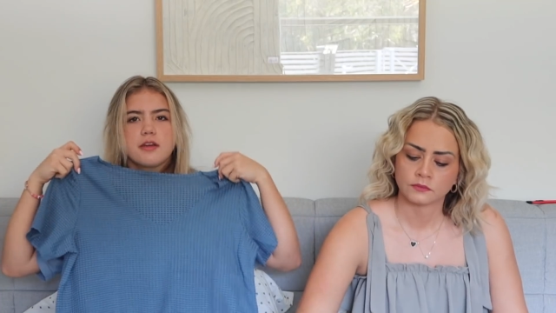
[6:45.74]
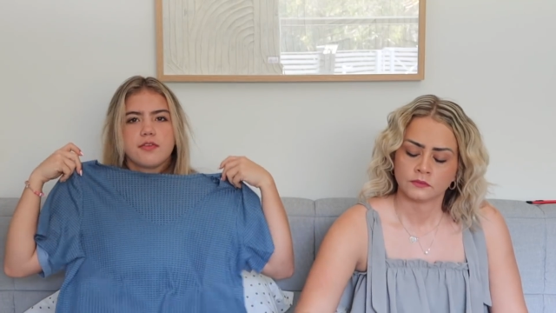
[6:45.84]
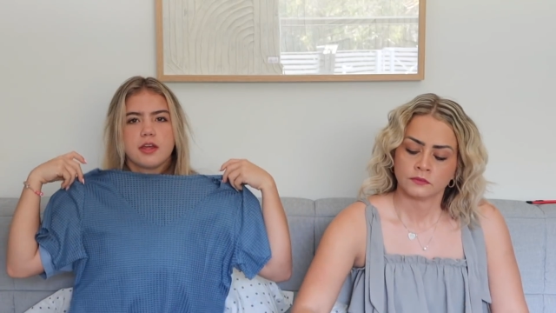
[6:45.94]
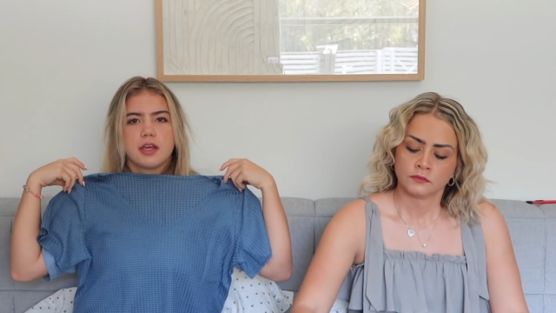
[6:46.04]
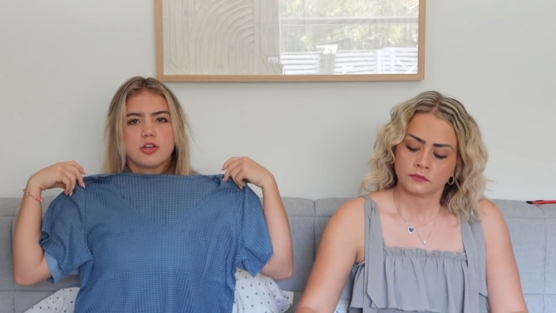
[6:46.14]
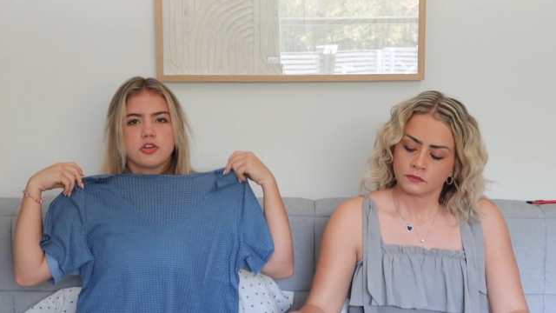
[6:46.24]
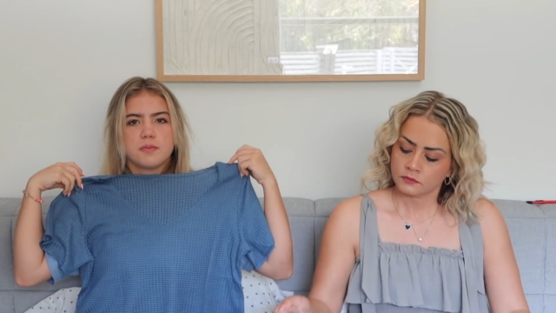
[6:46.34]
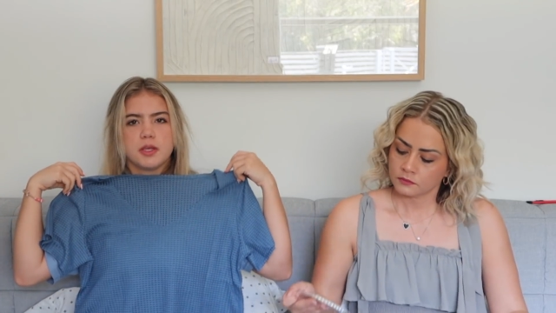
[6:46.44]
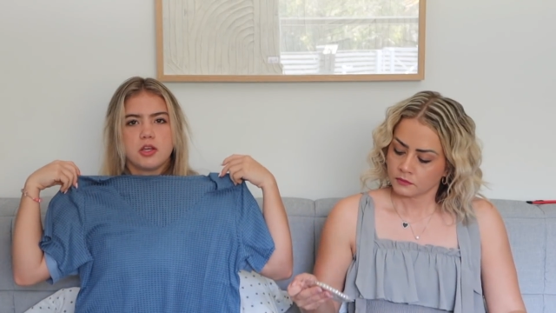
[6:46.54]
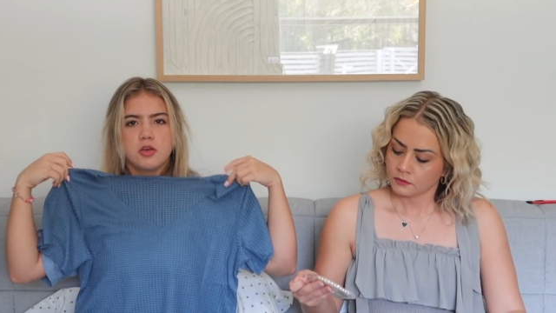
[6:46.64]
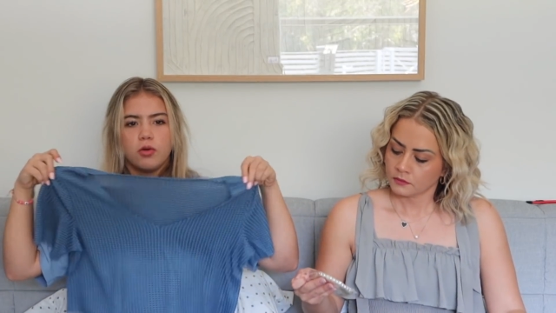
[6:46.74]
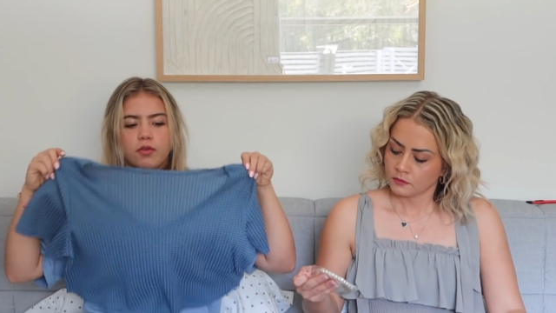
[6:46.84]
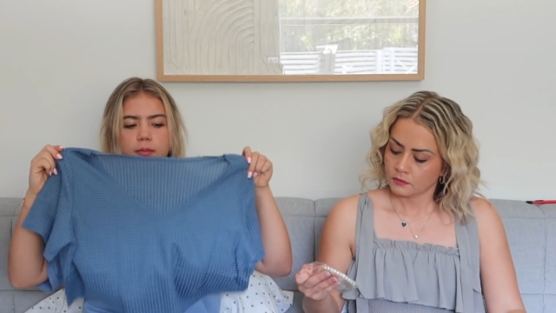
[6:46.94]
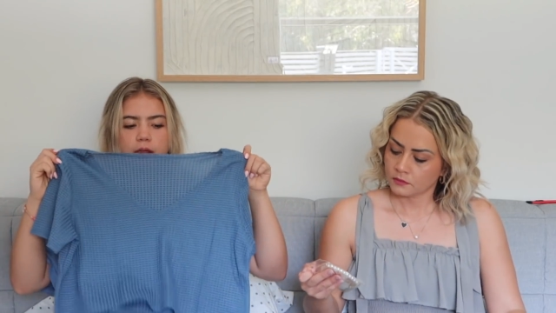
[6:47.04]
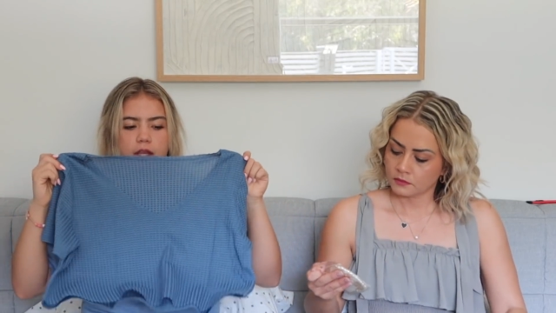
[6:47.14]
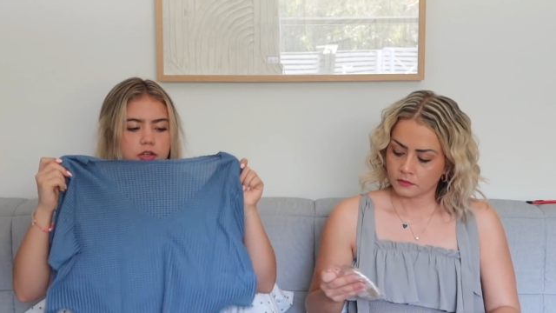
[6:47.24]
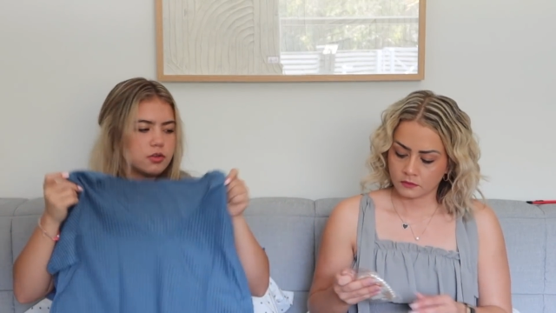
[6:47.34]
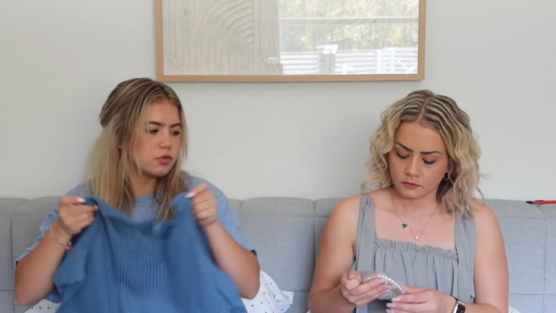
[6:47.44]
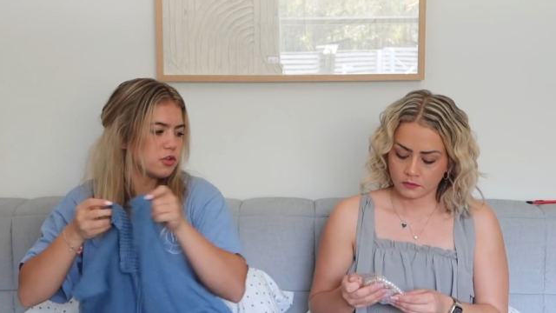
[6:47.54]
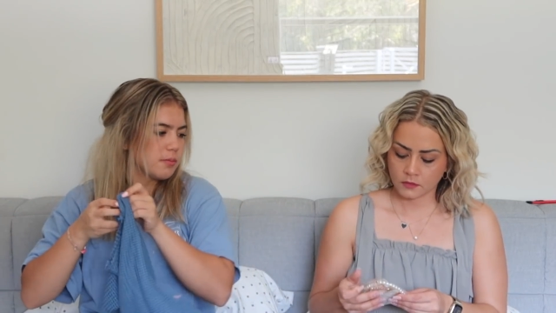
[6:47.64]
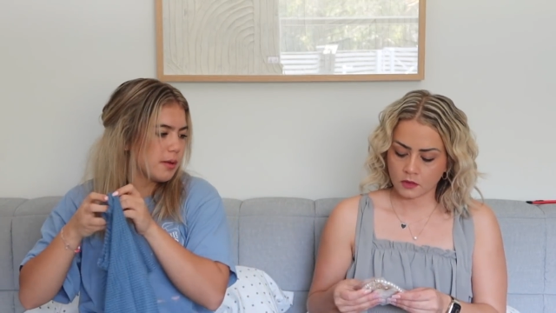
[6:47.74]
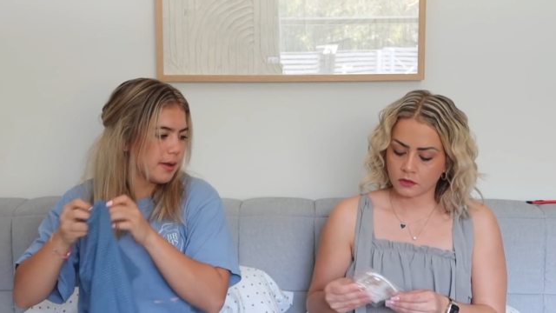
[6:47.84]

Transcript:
Speaker 1: I feel like it'd just be cute over bathing suits, so I'm not